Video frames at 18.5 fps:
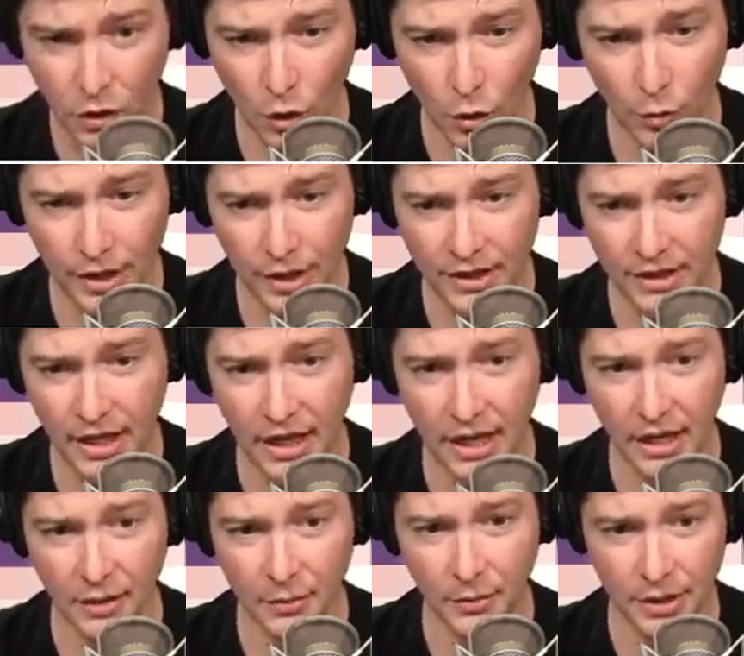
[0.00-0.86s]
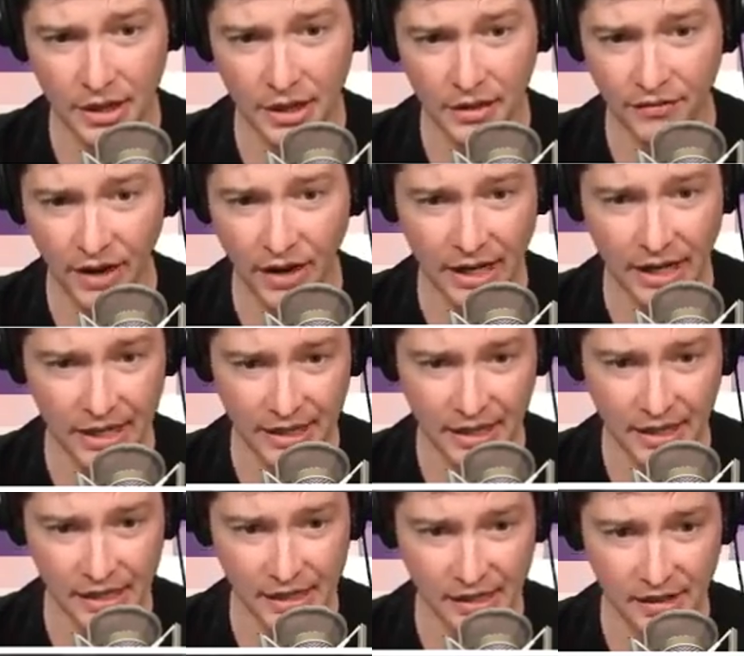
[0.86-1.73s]
with finding
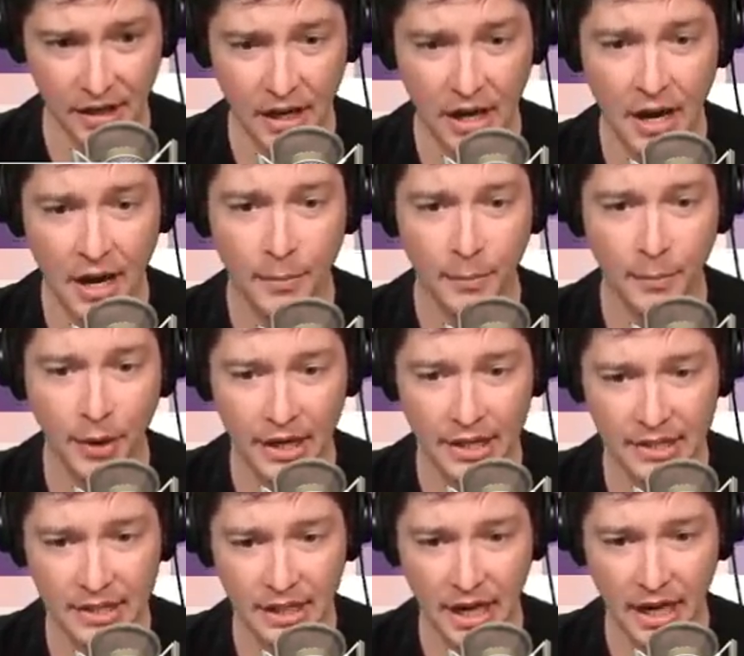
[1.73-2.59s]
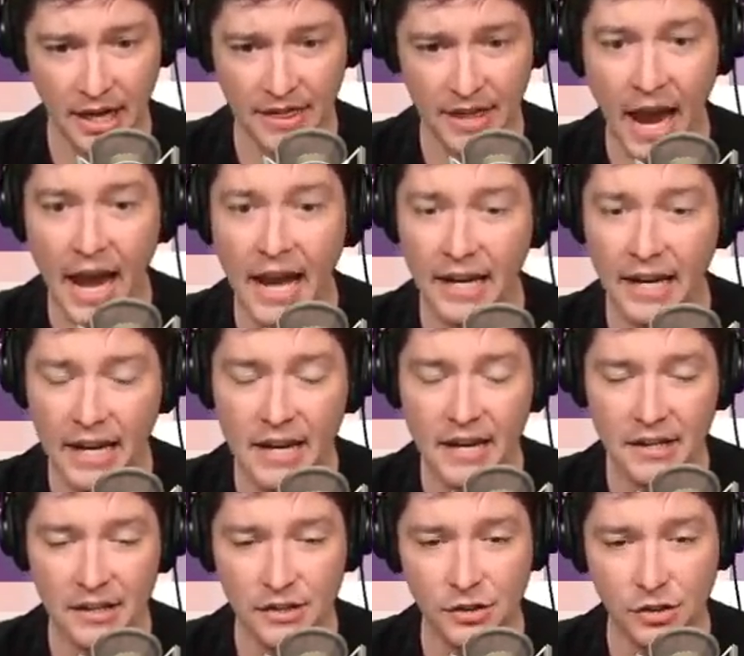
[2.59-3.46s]
these, but that
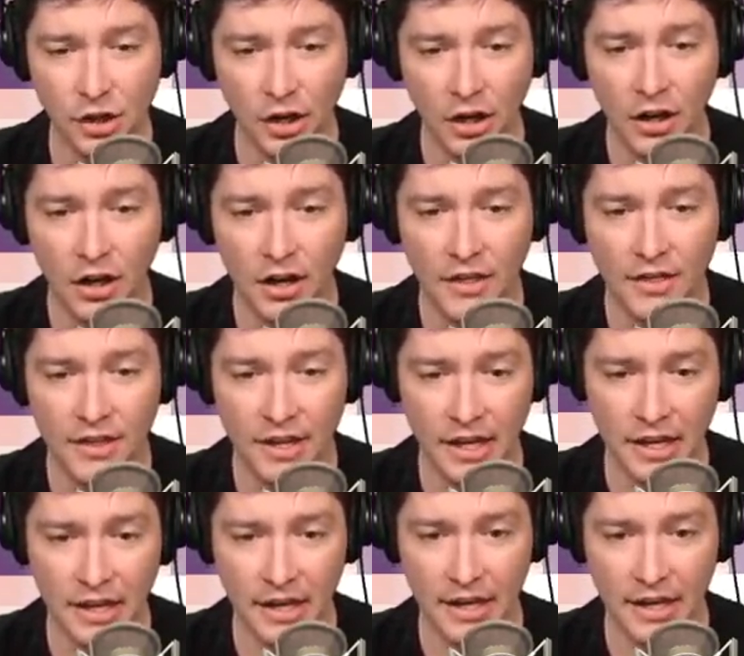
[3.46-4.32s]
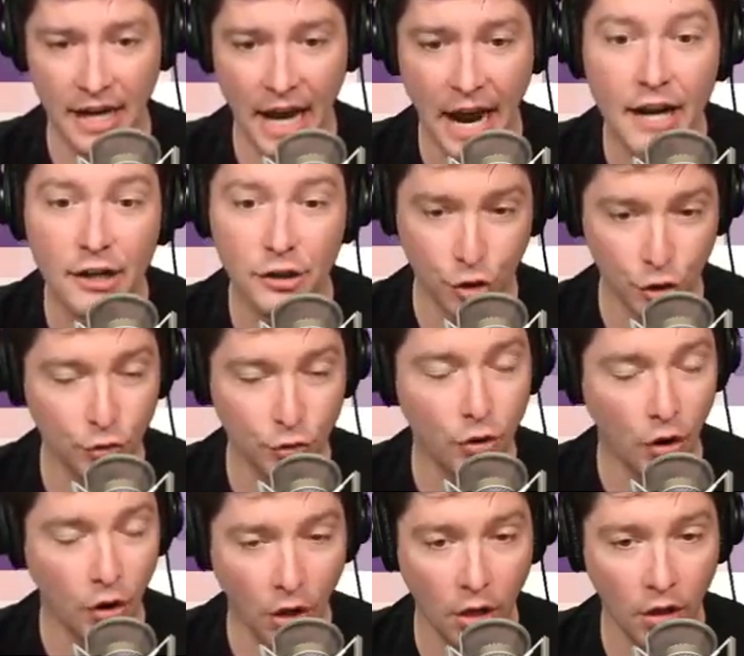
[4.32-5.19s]
is the
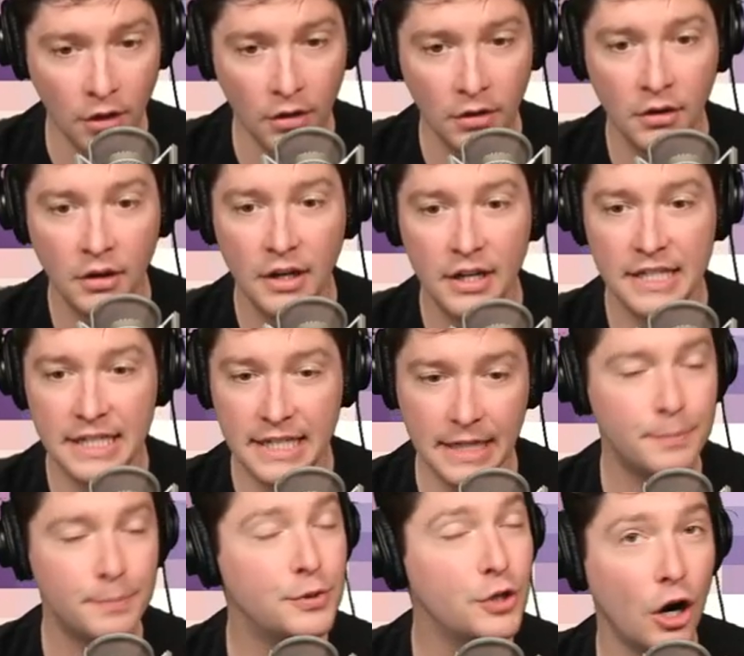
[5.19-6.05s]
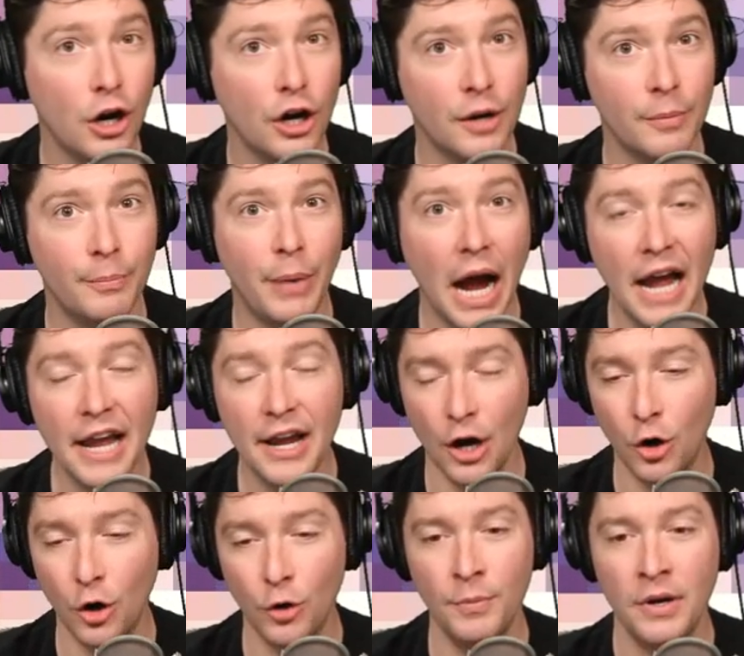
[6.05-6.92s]
natural Deep Dark
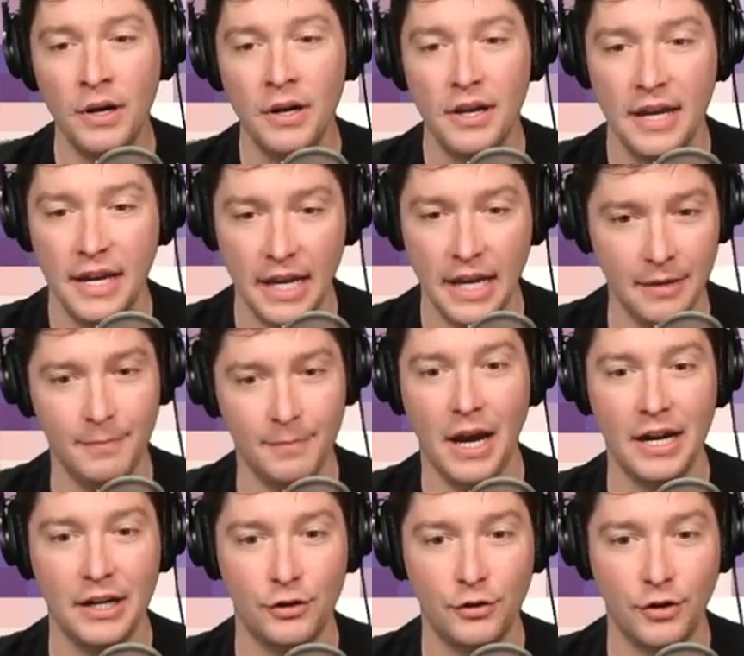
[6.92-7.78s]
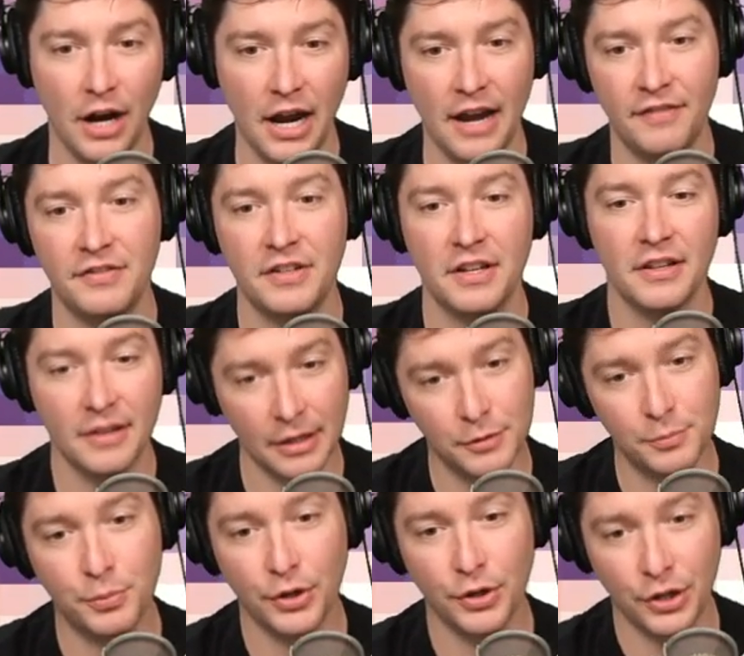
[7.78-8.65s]
biome in Minecraft.
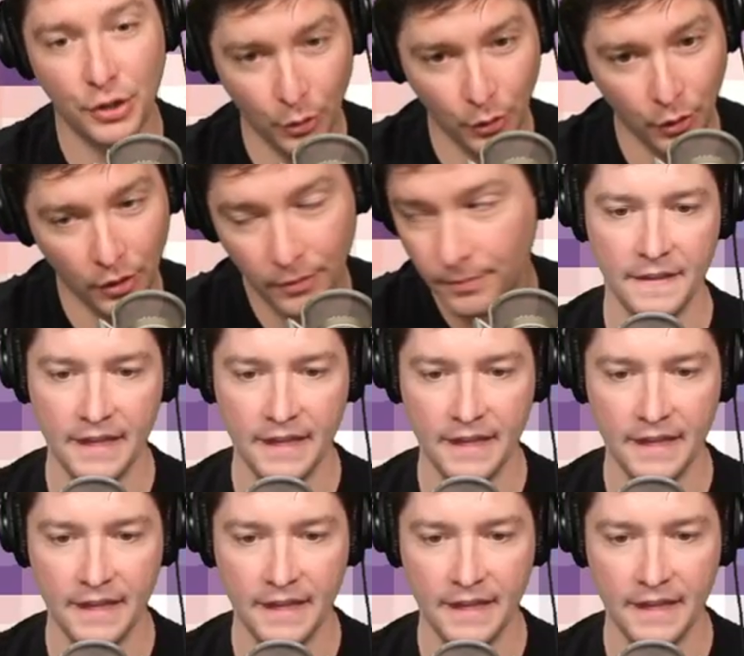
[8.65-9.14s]
That's pretty cool.